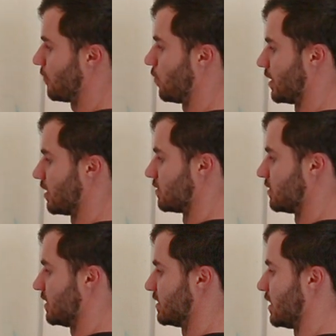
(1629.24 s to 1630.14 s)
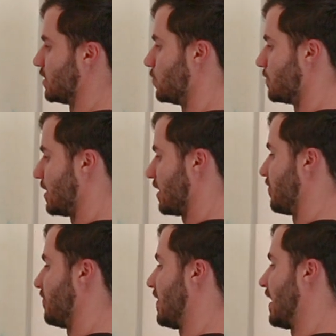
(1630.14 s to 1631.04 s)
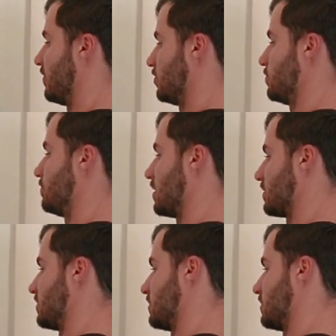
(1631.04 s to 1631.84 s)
for you, is that you would make $500